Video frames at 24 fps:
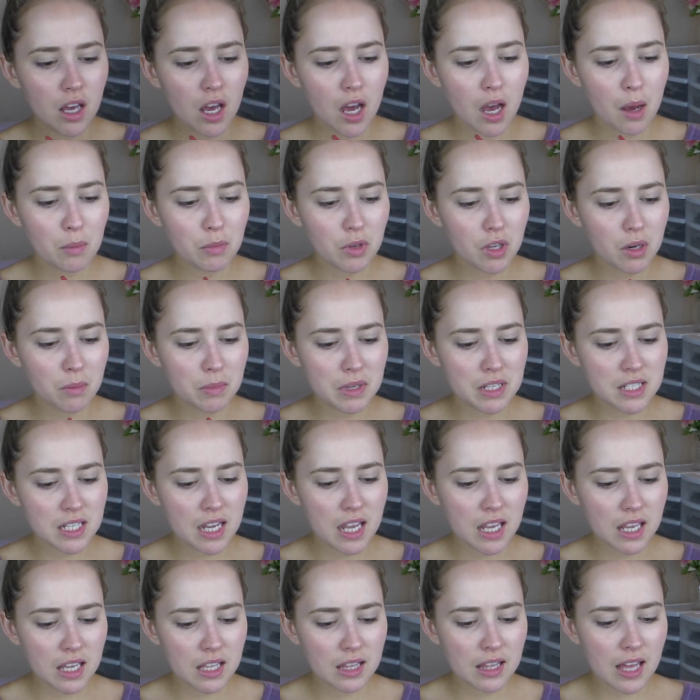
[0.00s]
I'm going to be
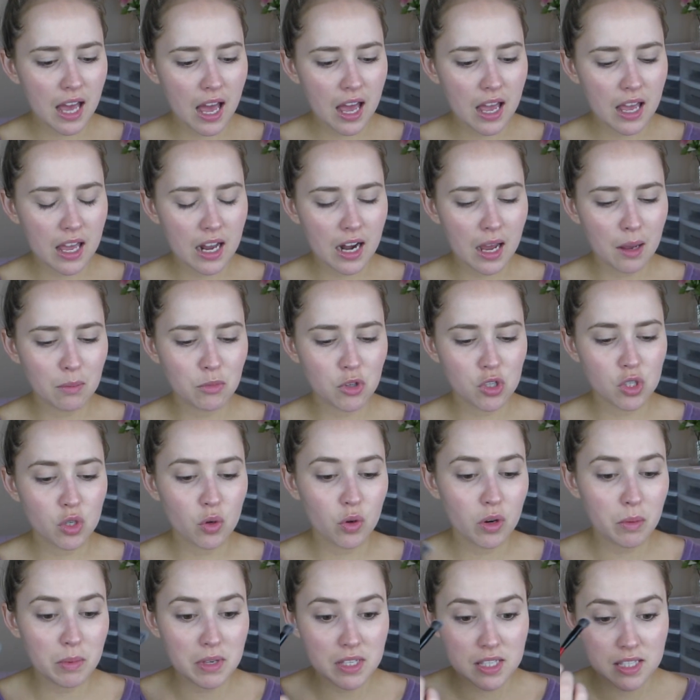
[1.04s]
taking that and I'm just
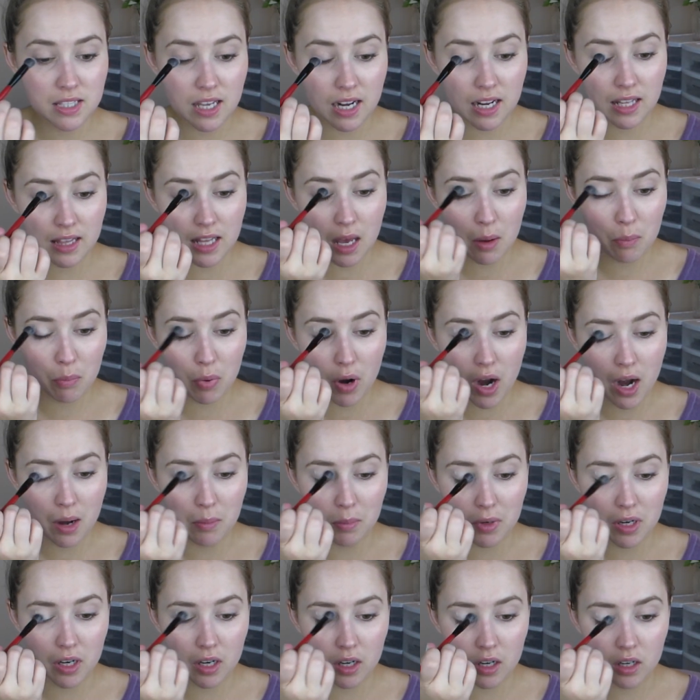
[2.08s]
going to be setting that
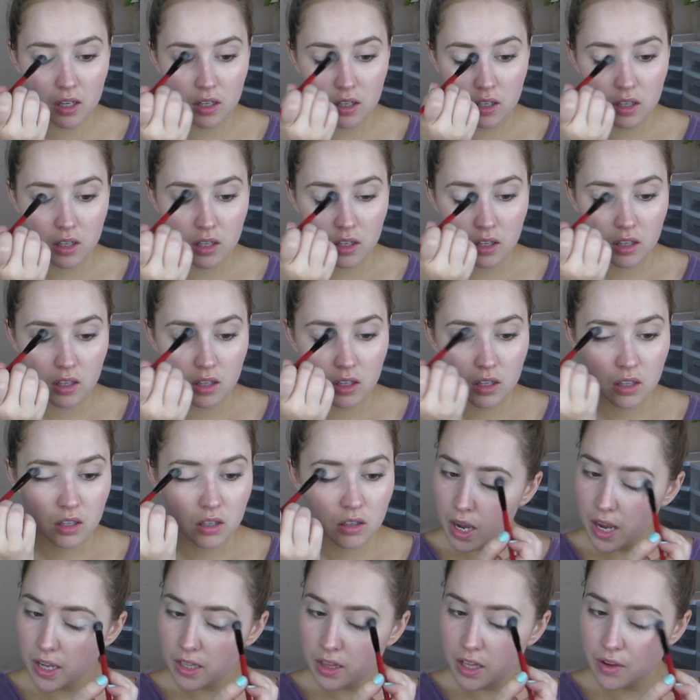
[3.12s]
primer.
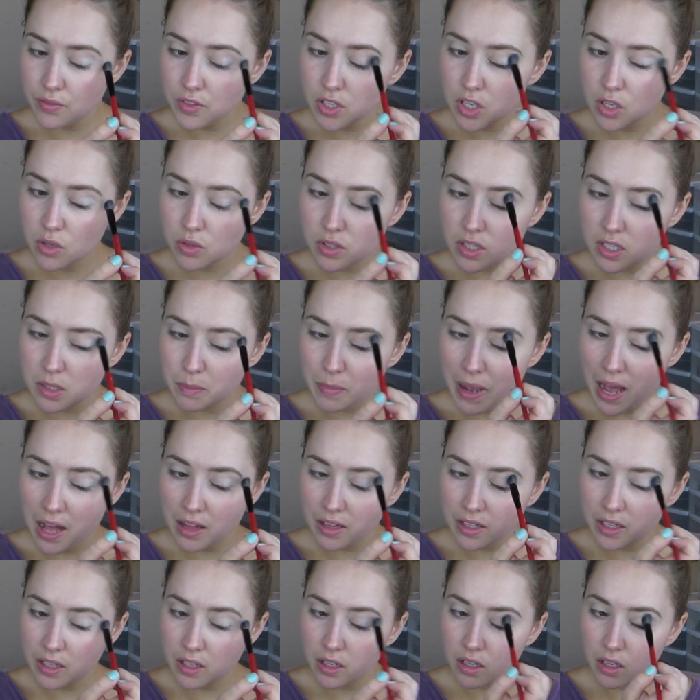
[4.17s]
I love to use this
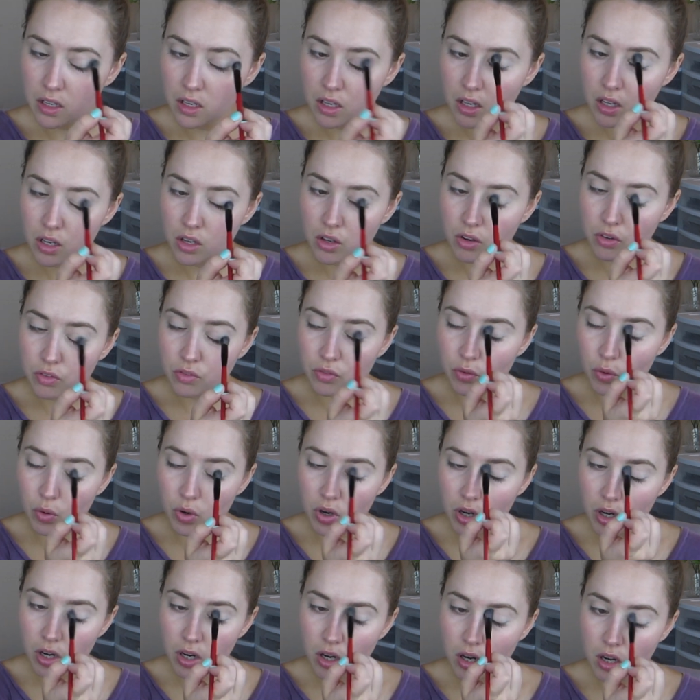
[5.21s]
palette
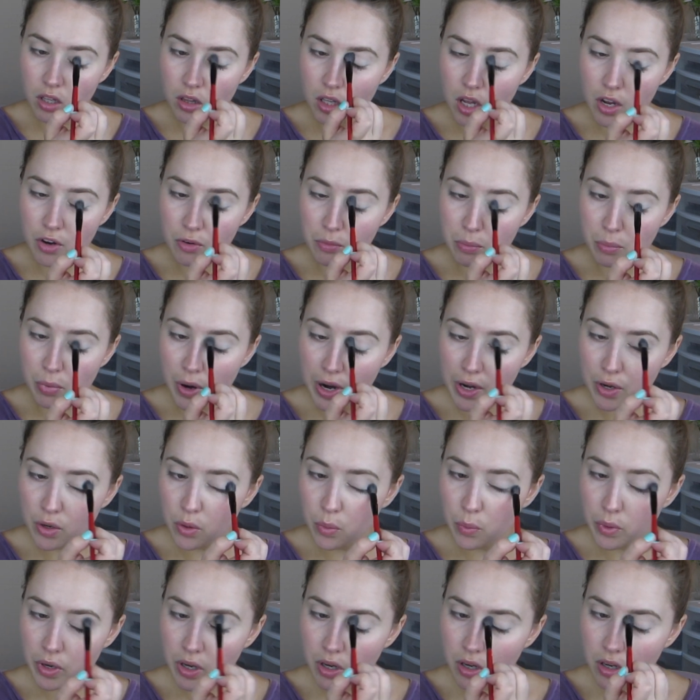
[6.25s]
for a lot of bridal
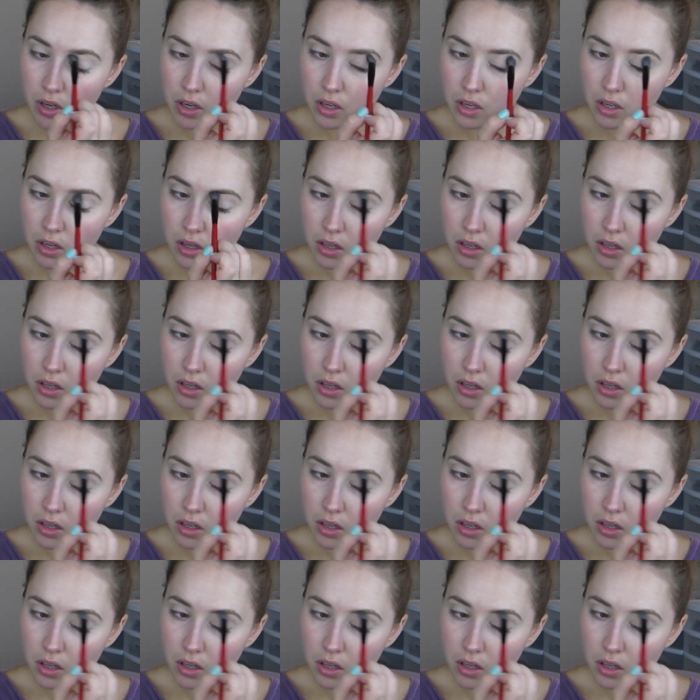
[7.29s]
work.